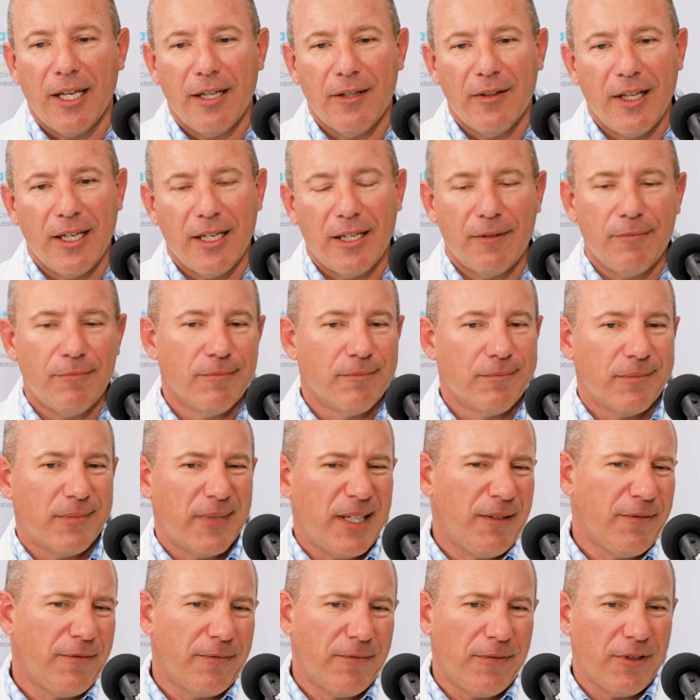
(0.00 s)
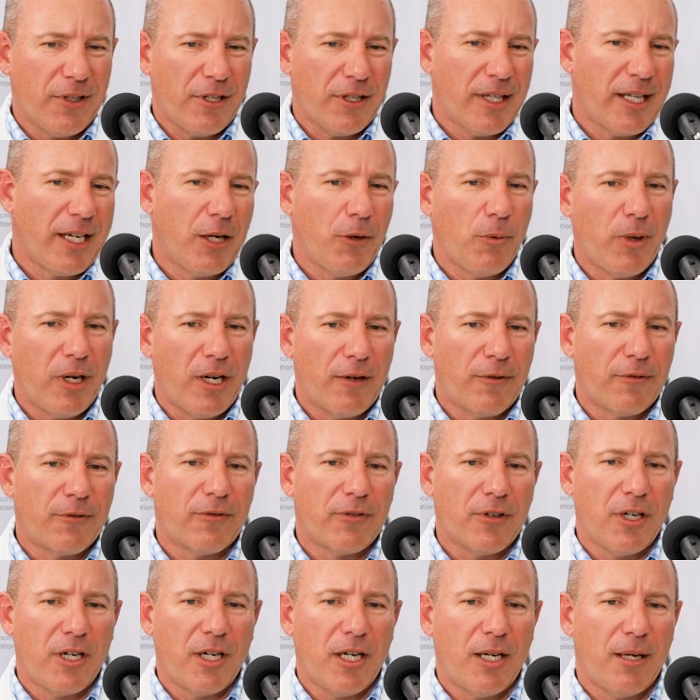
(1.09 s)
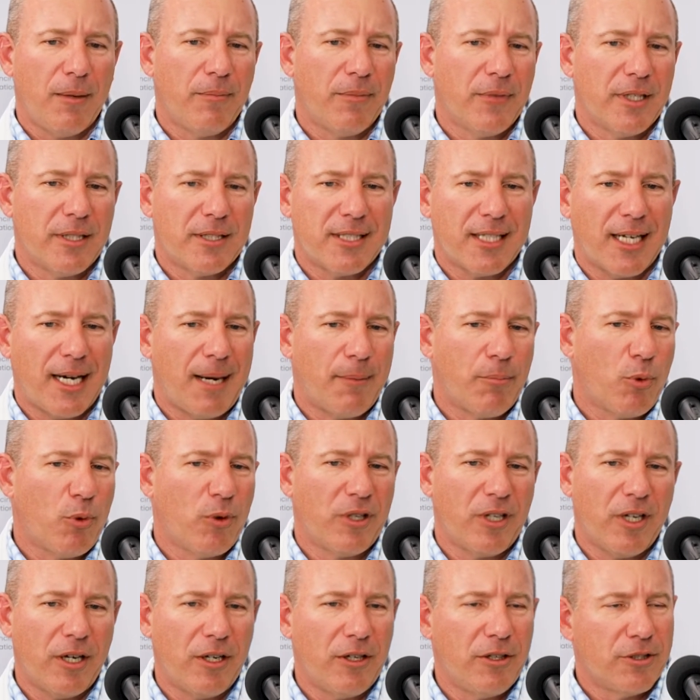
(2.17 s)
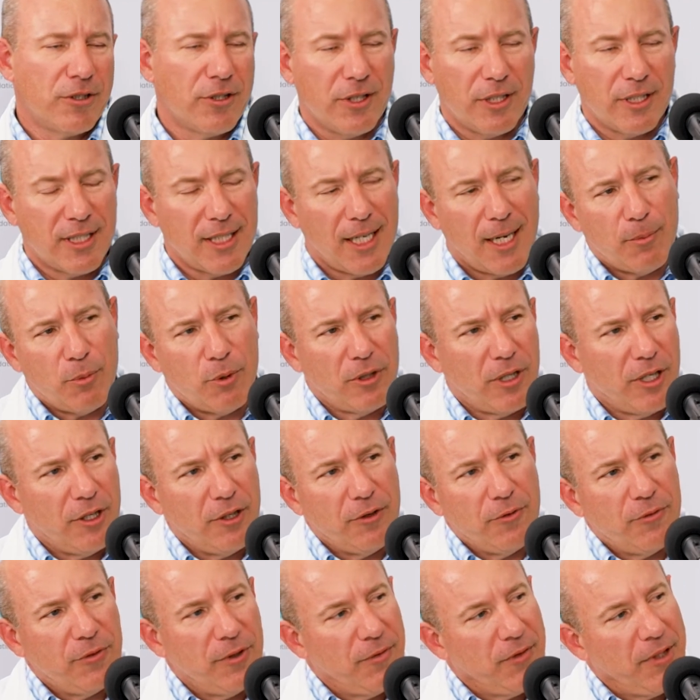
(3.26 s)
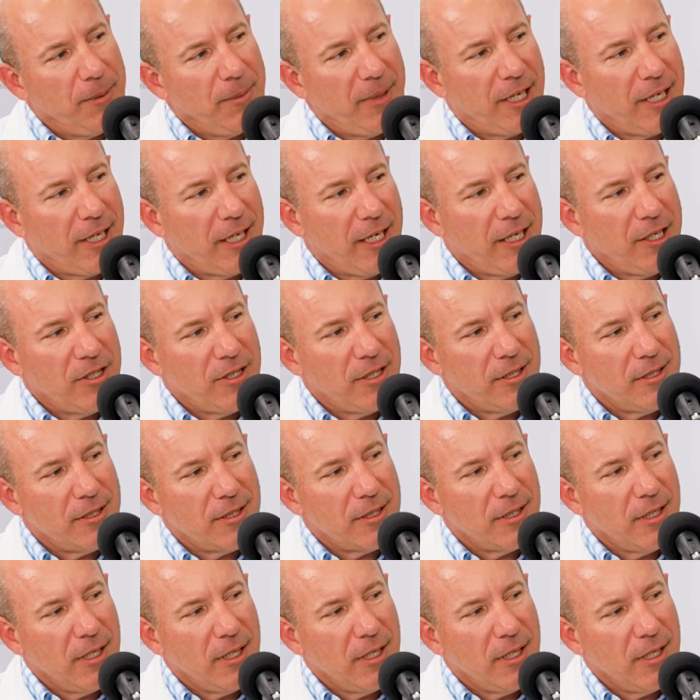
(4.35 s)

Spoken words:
they fill anywhere from the top 100 to the top 150 medications.